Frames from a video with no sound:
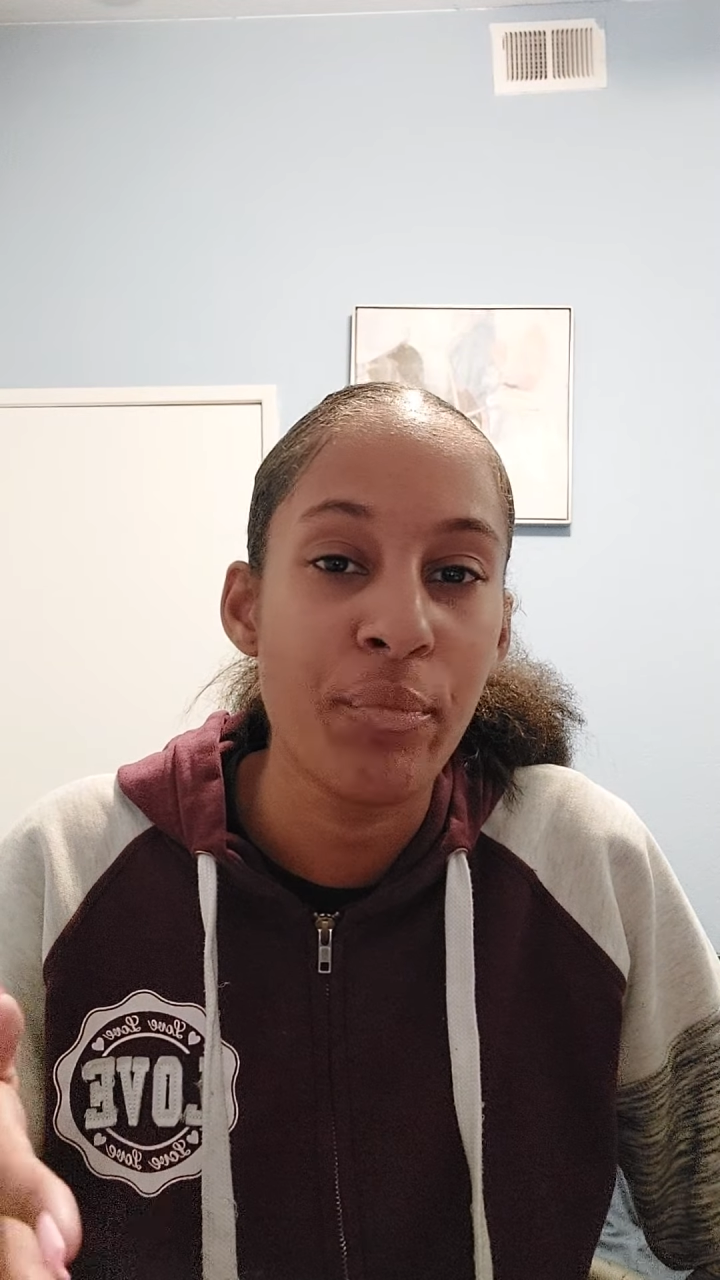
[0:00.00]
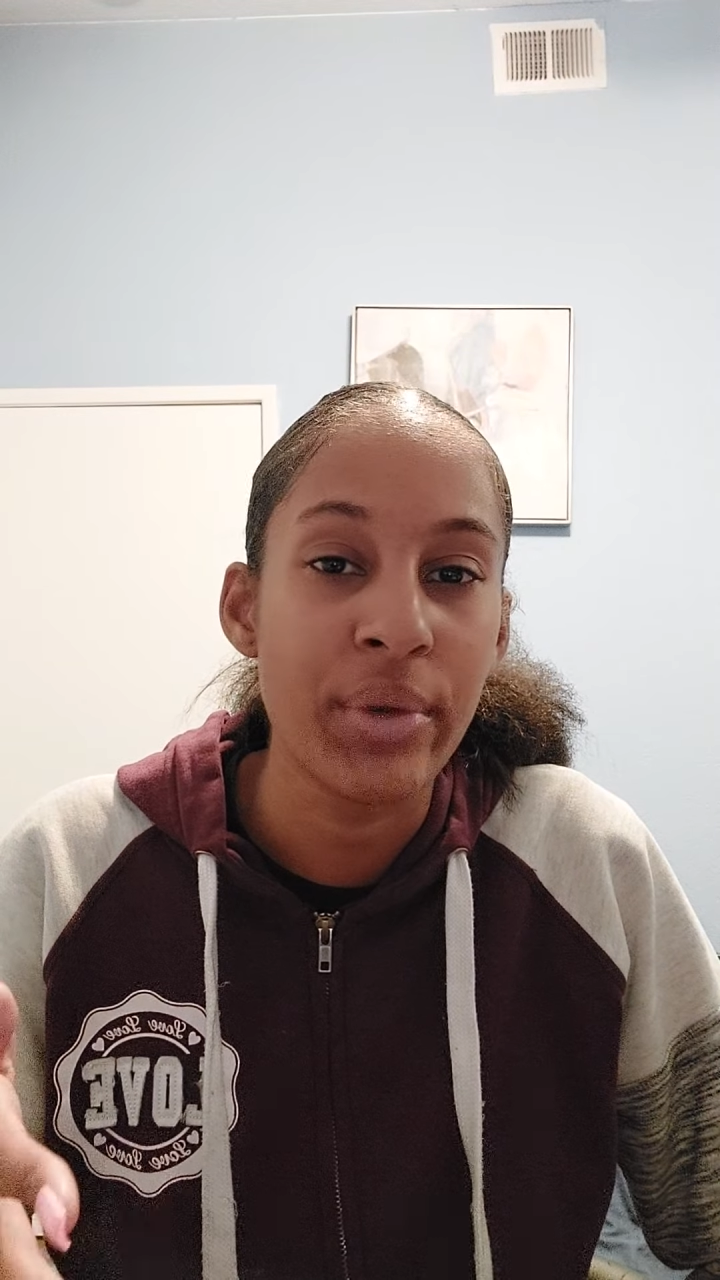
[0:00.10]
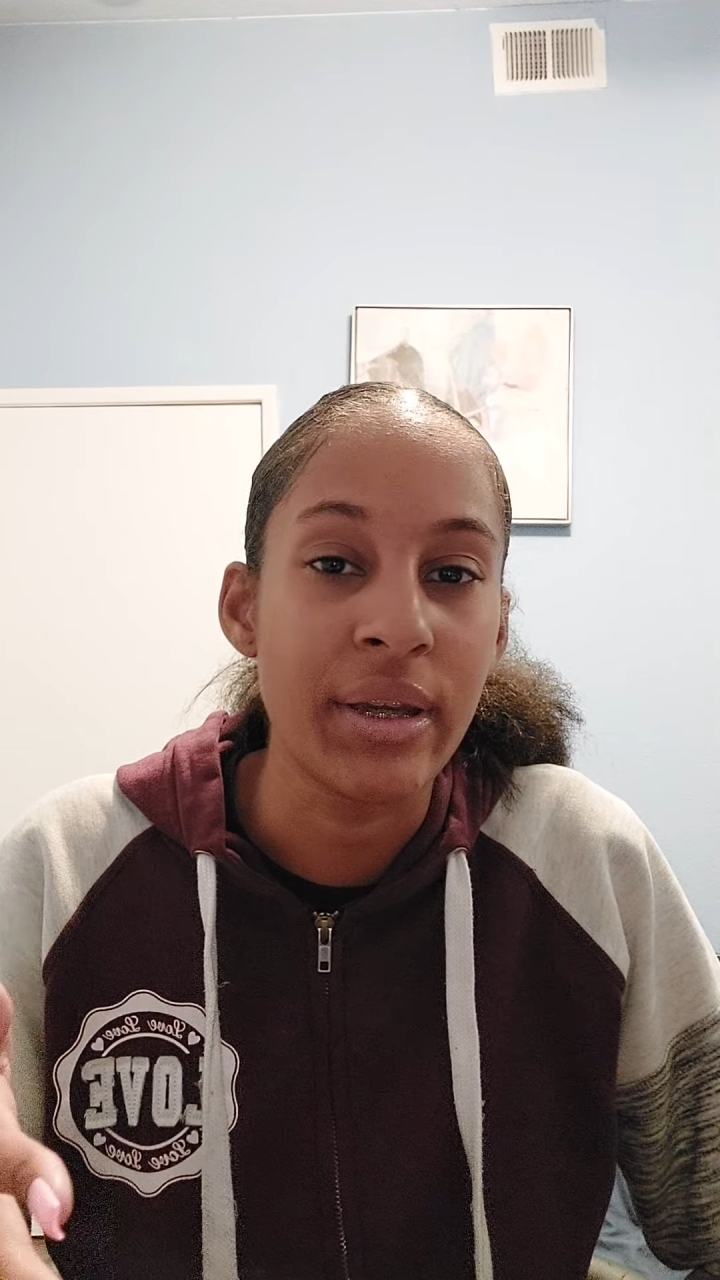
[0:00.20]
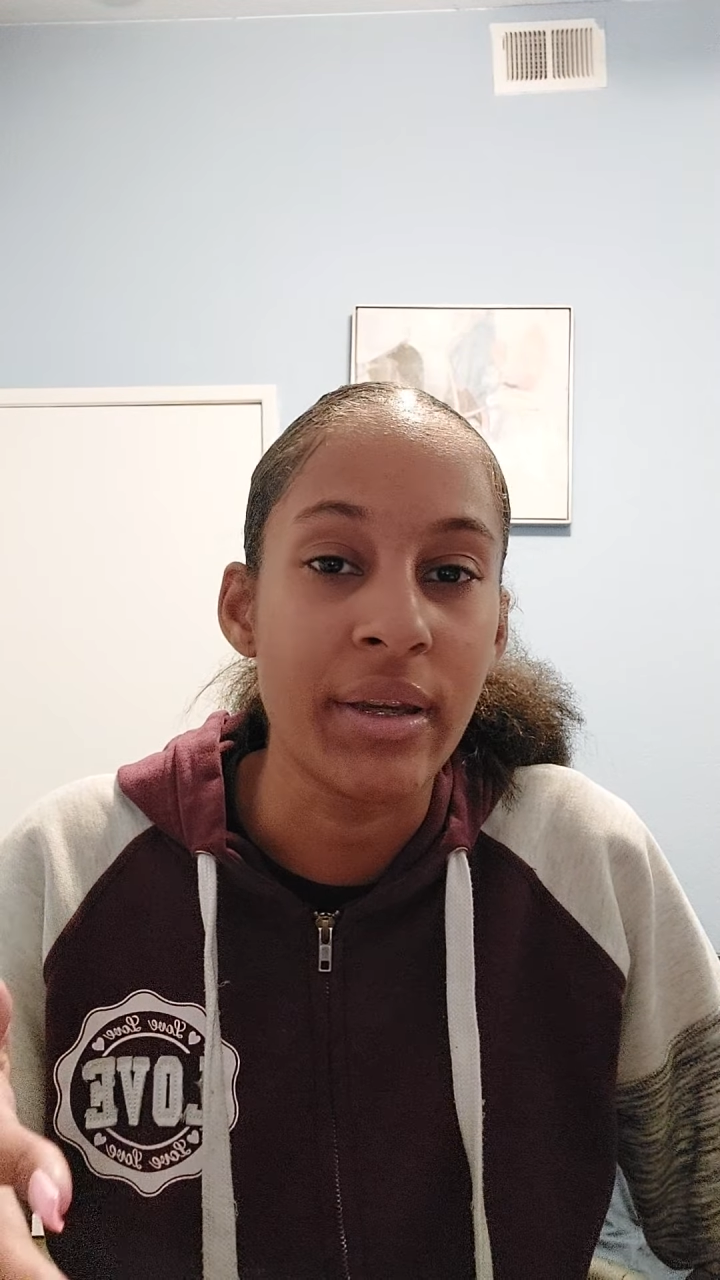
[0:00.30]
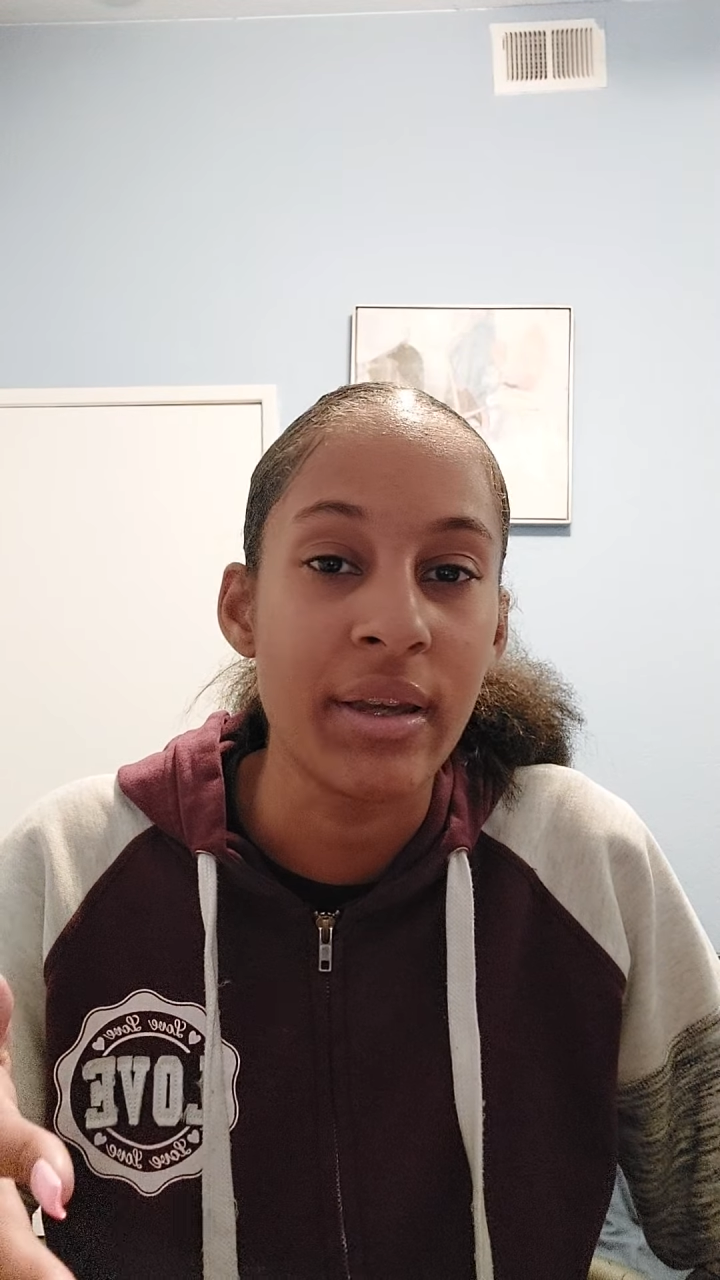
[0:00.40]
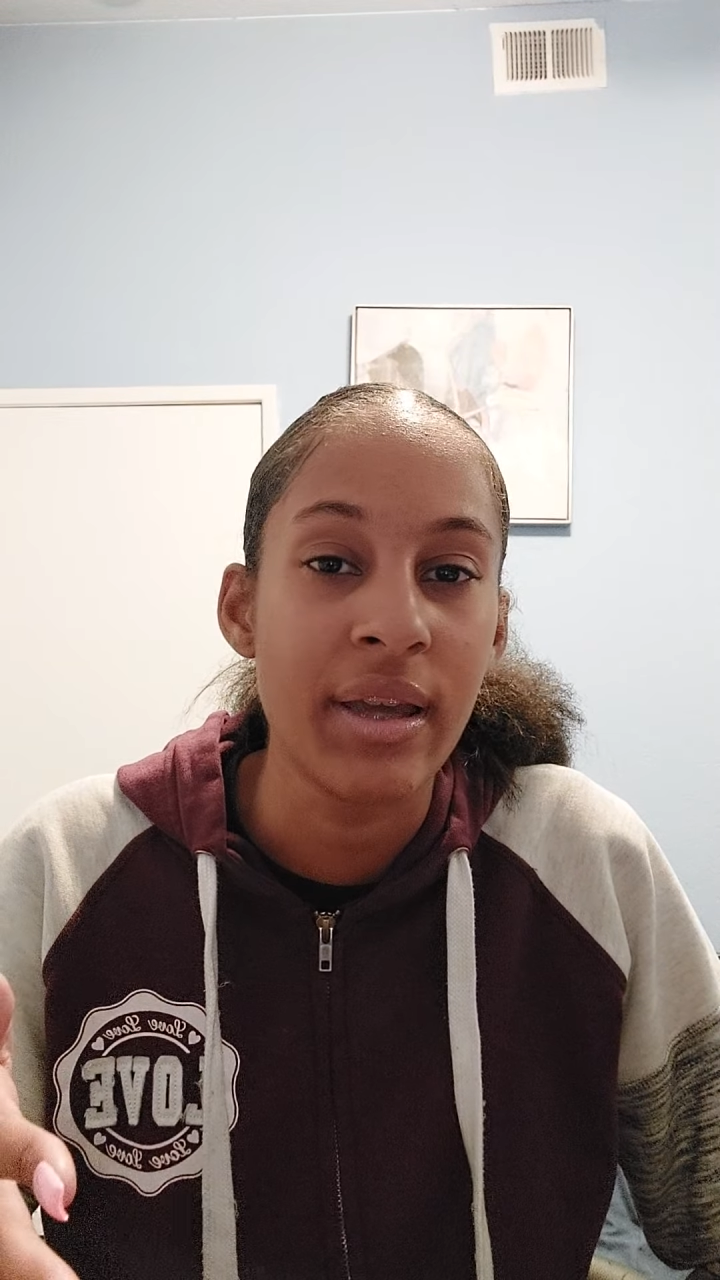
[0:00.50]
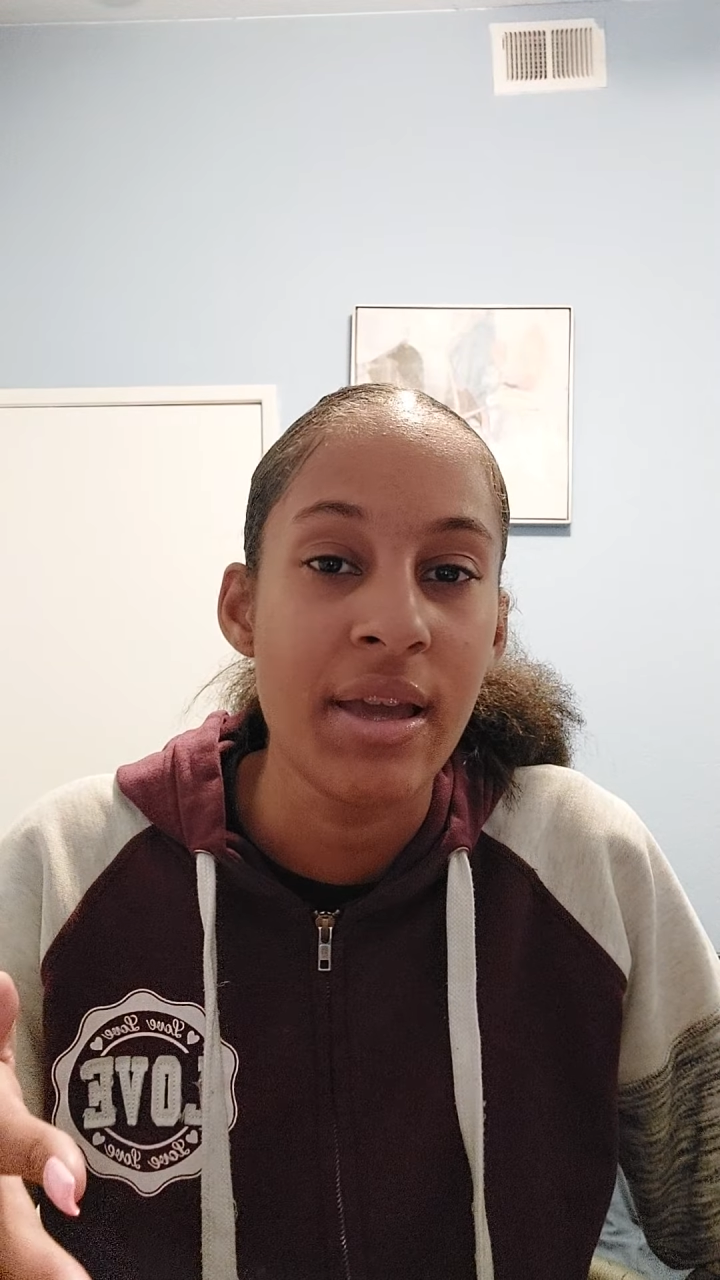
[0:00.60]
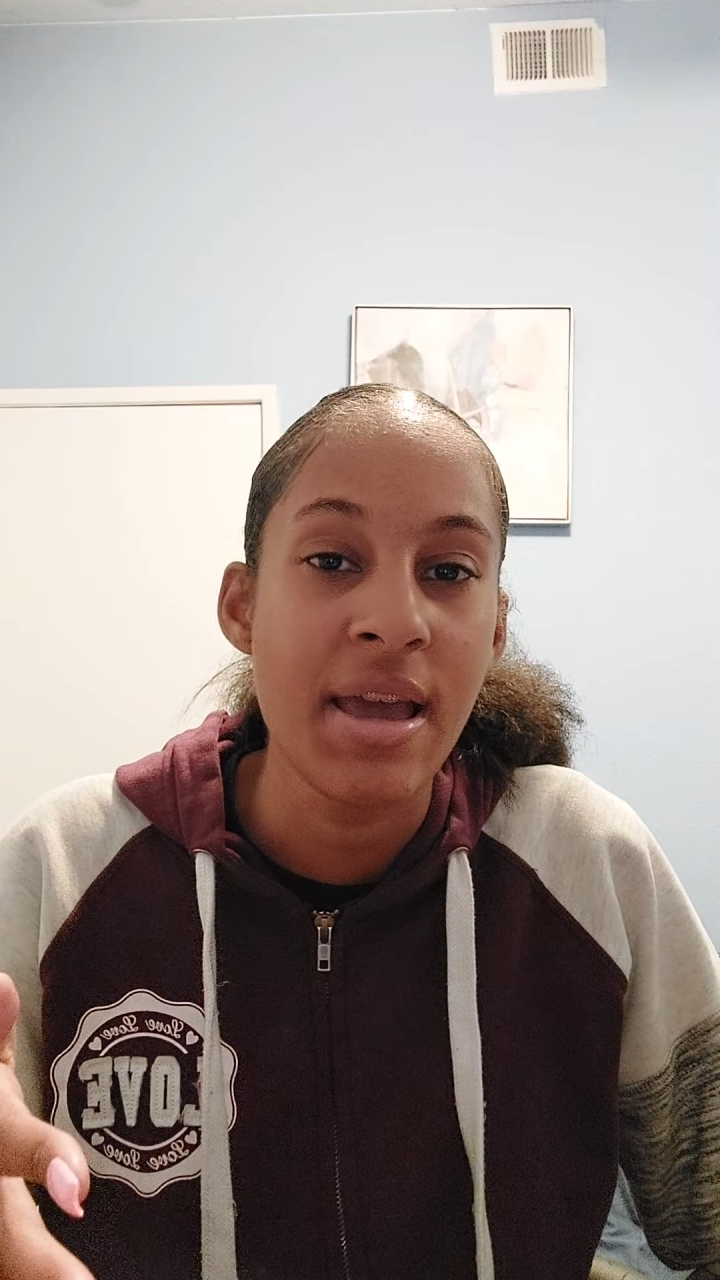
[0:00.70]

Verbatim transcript: me.